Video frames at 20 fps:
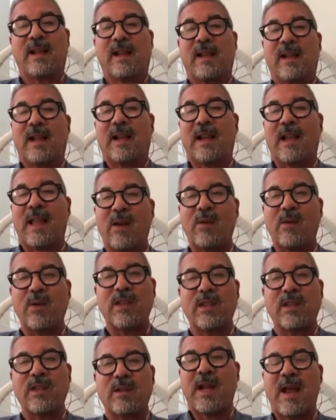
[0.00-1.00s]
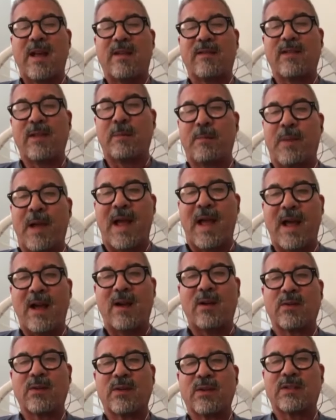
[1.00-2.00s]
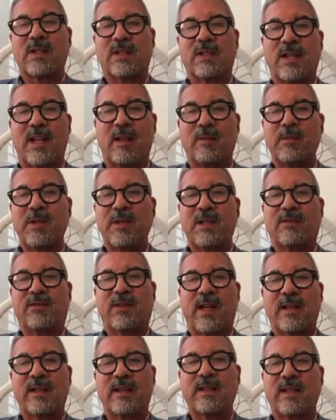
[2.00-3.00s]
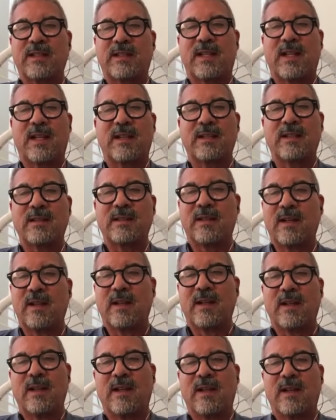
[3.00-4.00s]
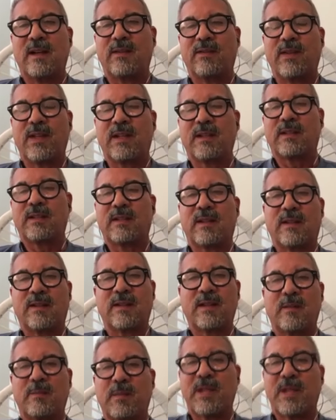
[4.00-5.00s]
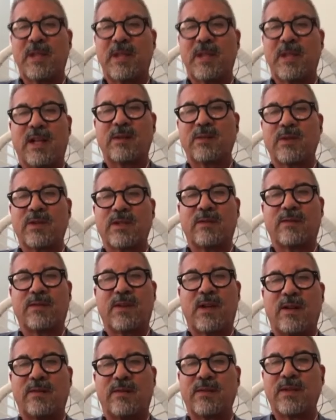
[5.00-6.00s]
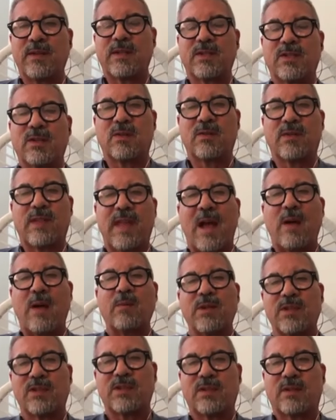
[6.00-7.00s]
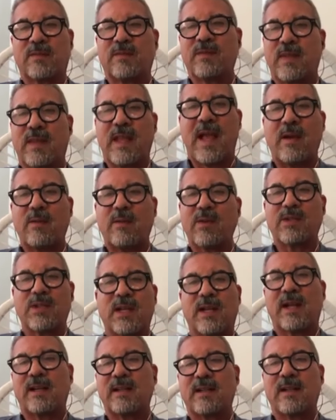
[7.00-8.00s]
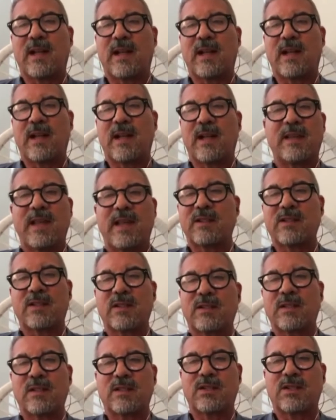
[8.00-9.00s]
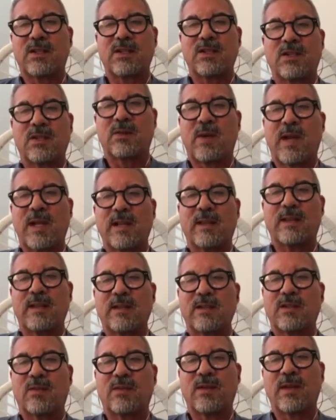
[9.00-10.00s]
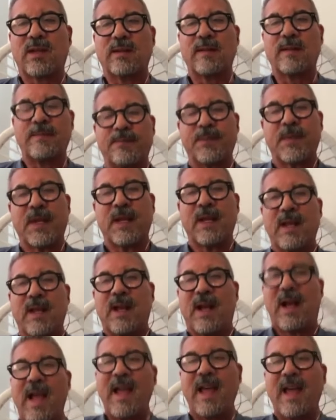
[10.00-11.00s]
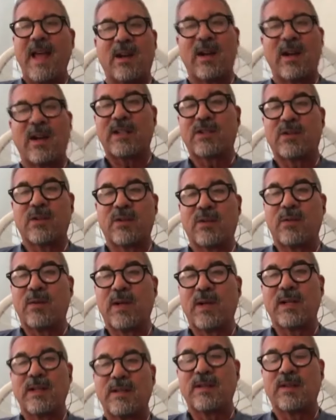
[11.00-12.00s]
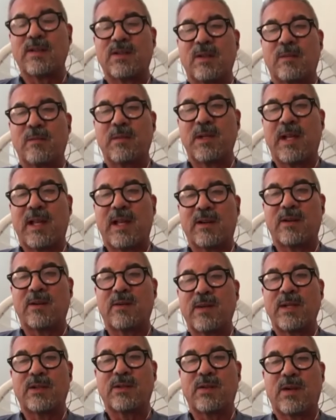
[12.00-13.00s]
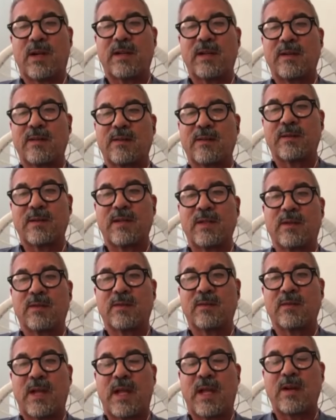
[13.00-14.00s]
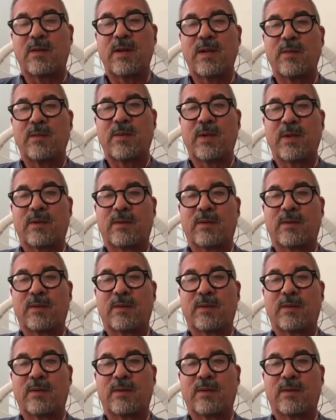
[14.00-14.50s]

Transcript: Allowing them to have the power to tell me if I can attend an event uh, that my child was involved in. So that was that was it. I did I made that decision right then. So then I had actually already somebody had already tried to you know had already re,